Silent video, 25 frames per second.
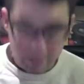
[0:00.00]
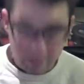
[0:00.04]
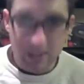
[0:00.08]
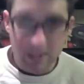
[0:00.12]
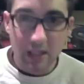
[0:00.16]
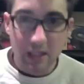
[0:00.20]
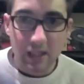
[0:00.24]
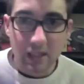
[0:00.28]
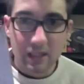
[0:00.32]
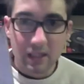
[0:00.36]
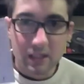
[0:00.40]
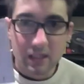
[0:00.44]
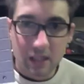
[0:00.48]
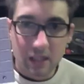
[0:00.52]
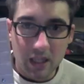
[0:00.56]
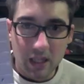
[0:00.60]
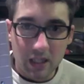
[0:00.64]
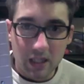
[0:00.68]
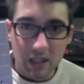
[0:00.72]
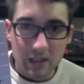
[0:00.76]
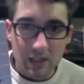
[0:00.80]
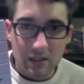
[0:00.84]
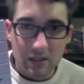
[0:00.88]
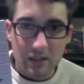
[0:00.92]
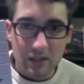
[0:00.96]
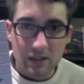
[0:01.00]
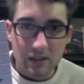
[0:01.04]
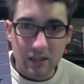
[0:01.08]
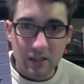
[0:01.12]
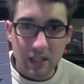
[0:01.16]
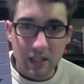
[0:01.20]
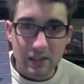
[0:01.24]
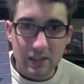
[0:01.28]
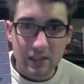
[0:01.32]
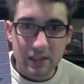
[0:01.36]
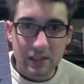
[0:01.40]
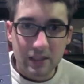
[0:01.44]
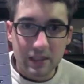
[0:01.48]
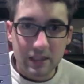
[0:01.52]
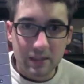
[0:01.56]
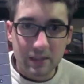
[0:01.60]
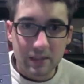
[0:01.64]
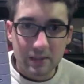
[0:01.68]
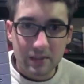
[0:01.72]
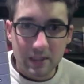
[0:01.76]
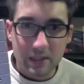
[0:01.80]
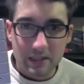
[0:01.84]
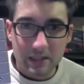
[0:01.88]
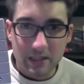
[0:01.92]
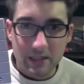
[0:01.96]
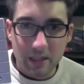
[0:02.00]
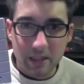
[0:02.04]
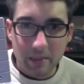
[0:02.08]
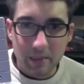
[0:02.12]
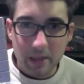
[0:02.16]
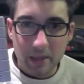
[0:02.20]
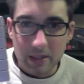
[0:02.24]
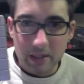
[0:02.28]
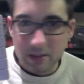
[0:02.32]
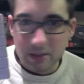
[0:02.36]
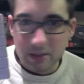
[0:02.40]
games. Actually, this game's actually not